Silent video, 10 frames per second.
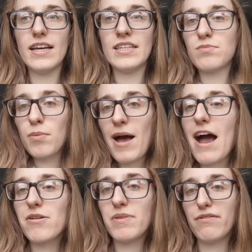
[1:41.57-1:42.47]
it's
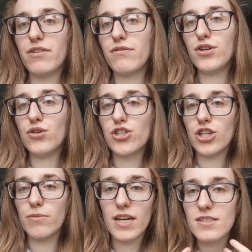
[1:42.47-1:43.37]
preparing me for the
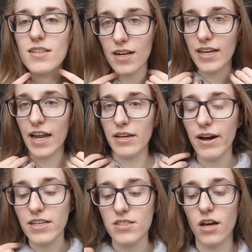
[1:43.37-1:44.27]
future basically
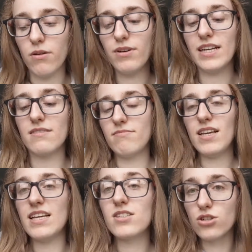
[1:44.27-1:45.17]
anyway, so
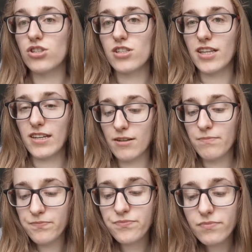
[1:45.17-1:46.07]
it's a good thing.
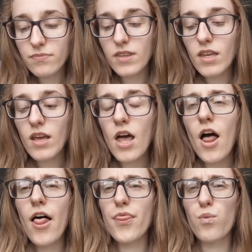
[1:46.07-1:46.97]

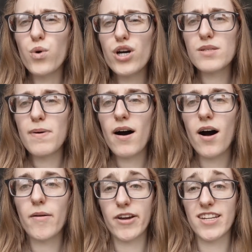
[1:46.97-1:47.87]
The worst
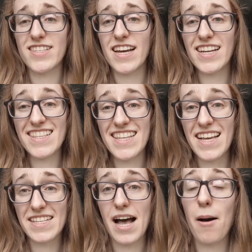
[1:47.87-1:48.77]
part I'm going to say is the
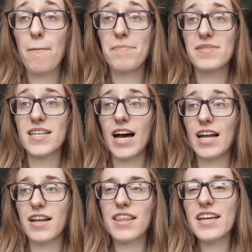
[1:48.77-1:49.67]
exams,
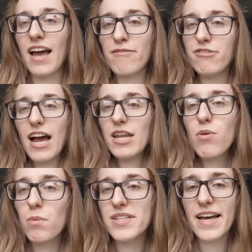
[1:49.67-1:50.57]
and I think
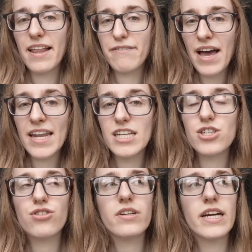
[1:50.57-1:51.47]
anyone would say that for any
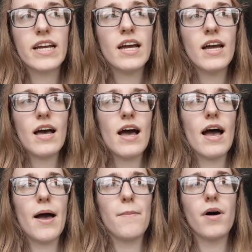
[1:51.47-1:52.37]
degree.
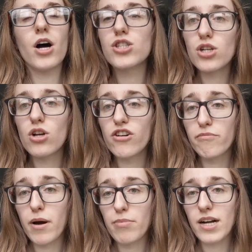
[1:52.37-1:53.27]
I do love
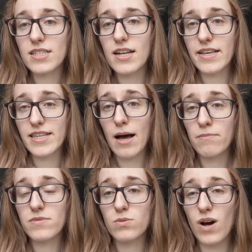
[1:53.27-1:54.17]
my practical
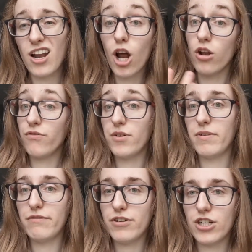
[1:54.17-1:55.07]
exams. Well, I love them
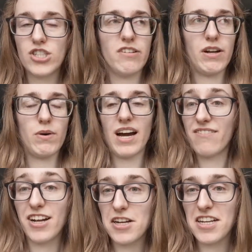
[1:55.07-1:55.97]
in first year anyway. I
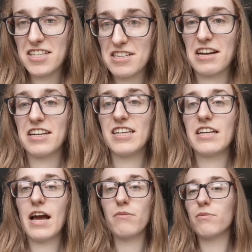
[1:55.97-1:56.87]
haven't had any in second year
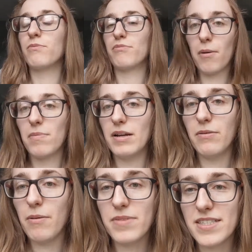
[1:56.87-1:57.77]
yet. Probably
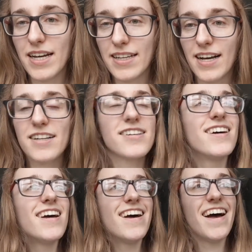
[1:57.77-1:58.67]
won't be saying that
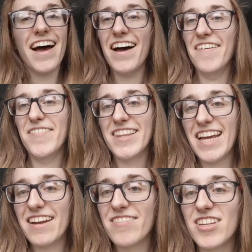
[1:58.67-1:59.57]
at
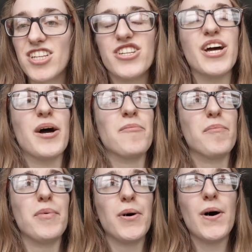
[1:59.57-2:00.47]
the end of this year.
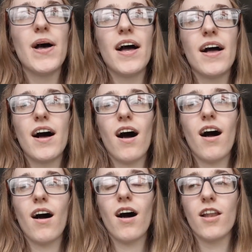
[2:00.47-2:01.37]
But
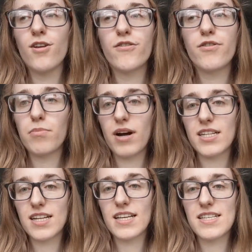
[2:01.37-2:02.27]
I love the practical